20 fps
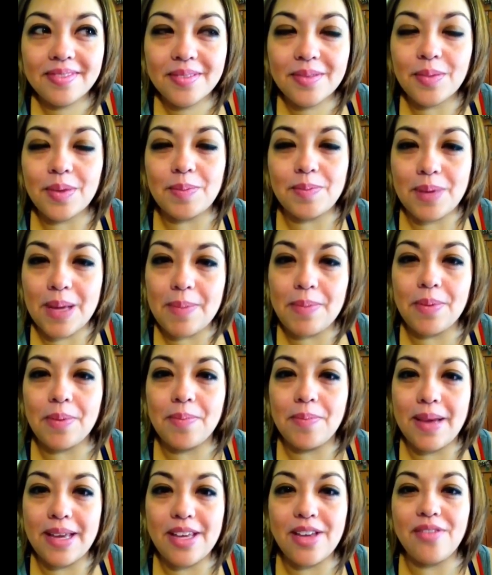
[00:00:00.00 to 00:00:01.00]
when
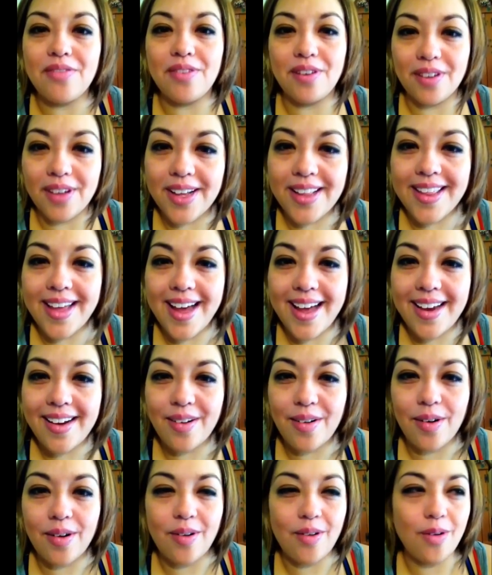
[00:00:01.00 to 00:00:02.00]
people make you feel like that
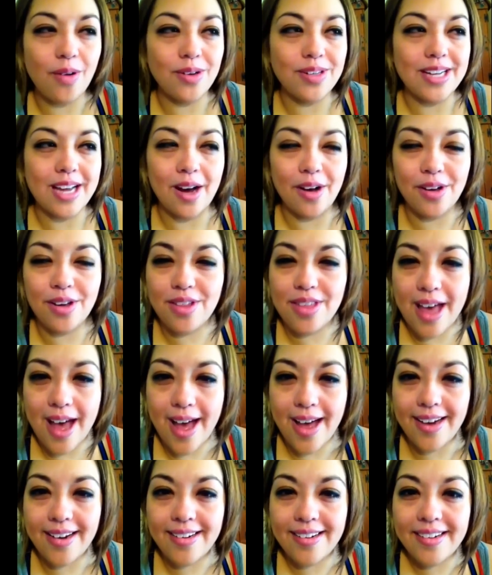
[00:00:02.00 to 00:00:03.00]
or tell you
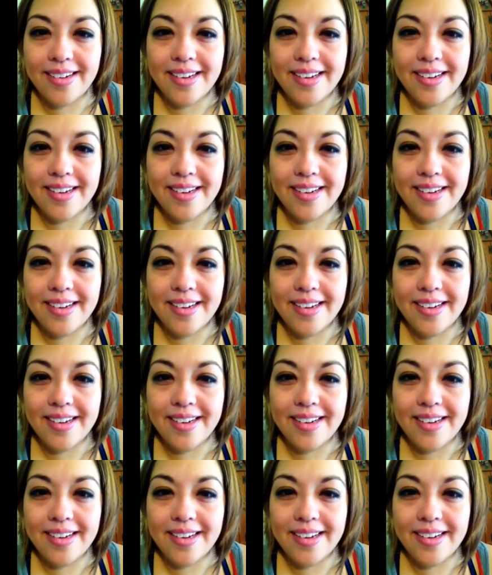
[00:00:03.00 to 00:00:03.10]
that,